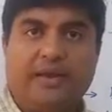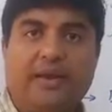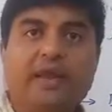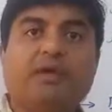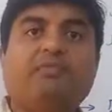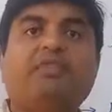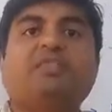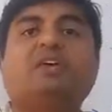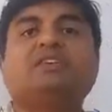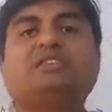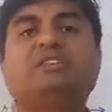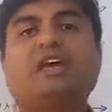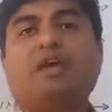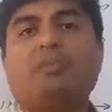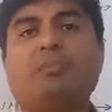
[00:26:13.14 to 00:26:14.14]
If the
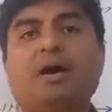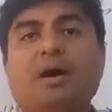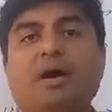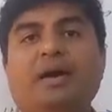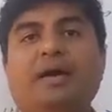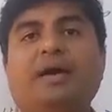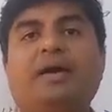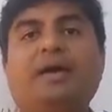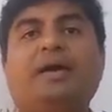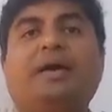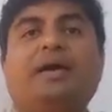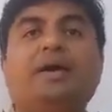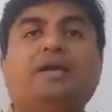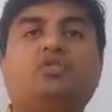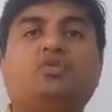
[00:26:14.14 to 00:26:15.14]
stigma
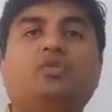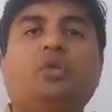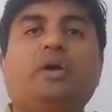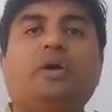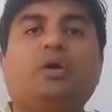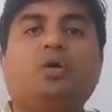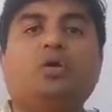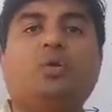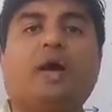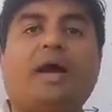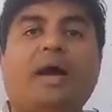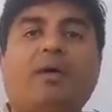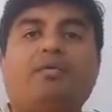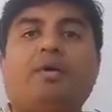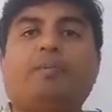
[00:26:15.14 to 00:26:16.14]
is going to
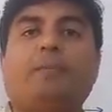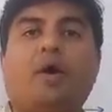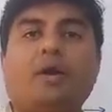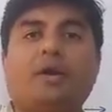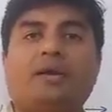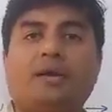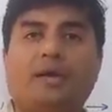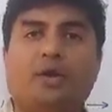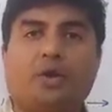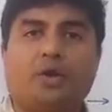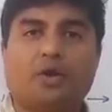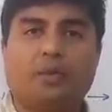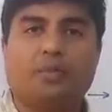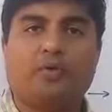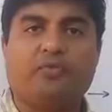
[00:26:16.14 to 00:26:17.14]
have a pollen grain on
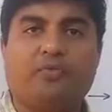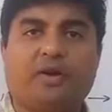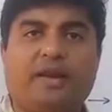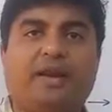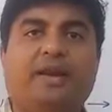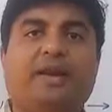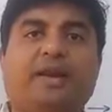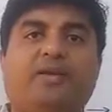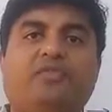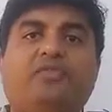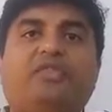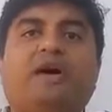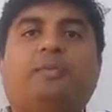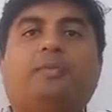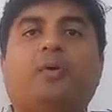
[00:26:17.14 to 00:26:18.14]
top of it, and if
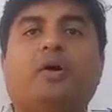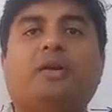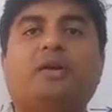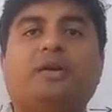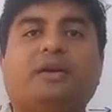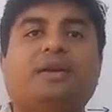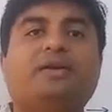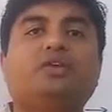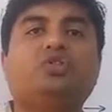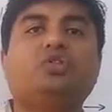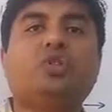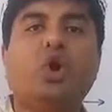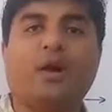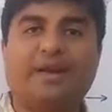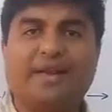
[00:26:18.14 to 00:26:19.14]
that pollen grain is
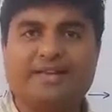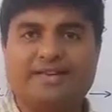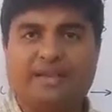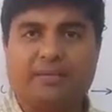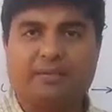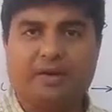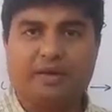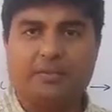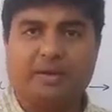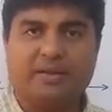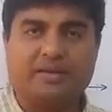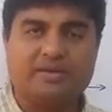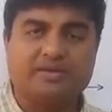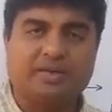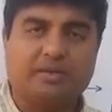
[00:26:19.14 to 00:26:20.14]
not accepted by
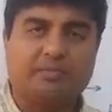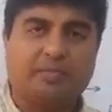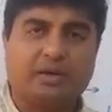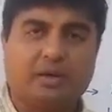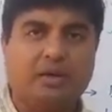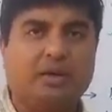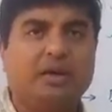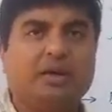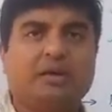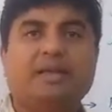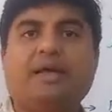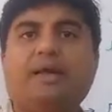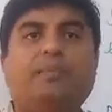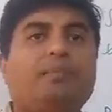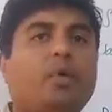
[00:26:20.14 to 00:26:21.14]
the stigma,
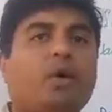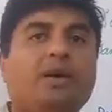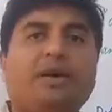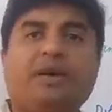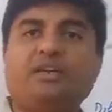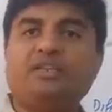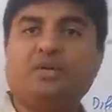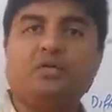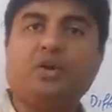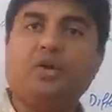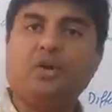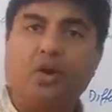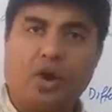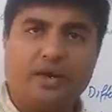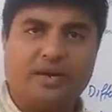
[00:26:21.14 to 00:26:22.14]
then pollination will
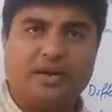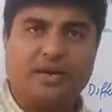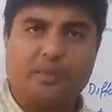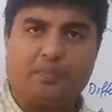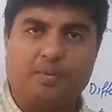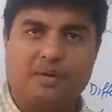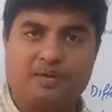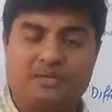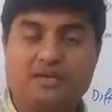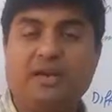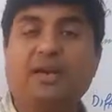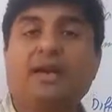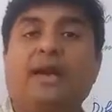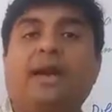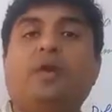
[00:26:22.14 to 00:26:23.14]
not take place.
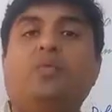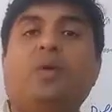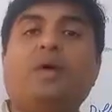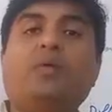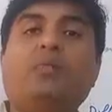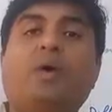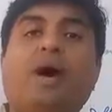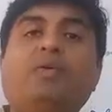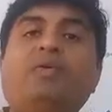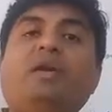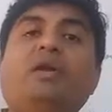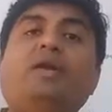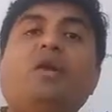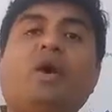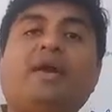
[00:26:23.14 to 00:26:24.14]
And why
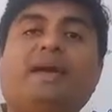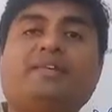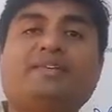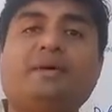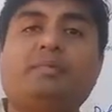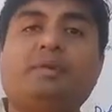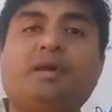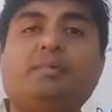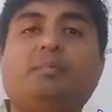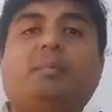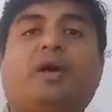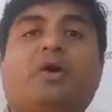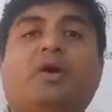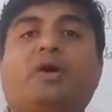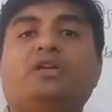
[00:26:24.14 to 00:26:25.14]
will it not accept it?
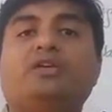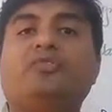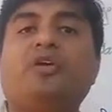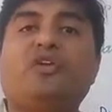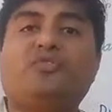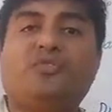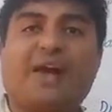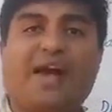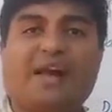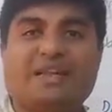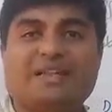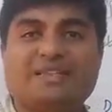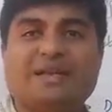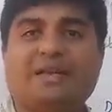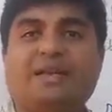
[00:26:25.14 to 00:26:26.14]
Because if it
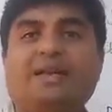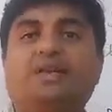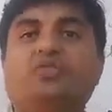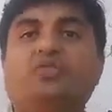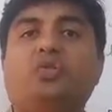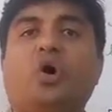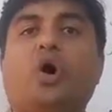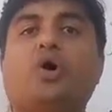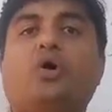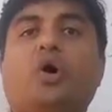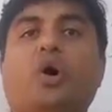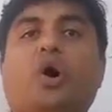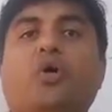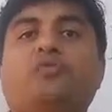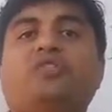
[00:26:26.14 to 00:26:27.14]
finds that it is not
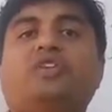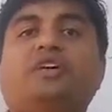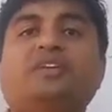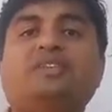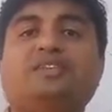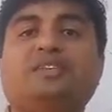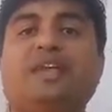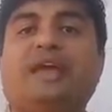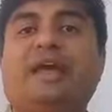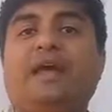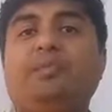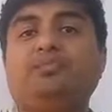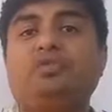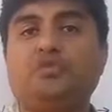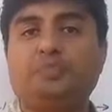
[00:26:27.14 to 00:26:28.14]
of the
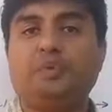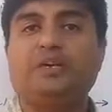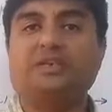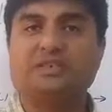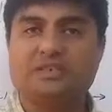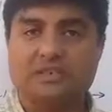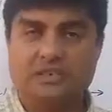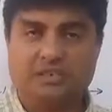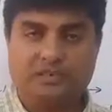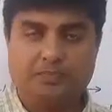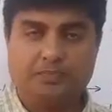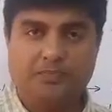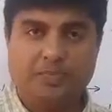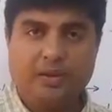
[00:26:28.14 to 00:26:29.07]
same species.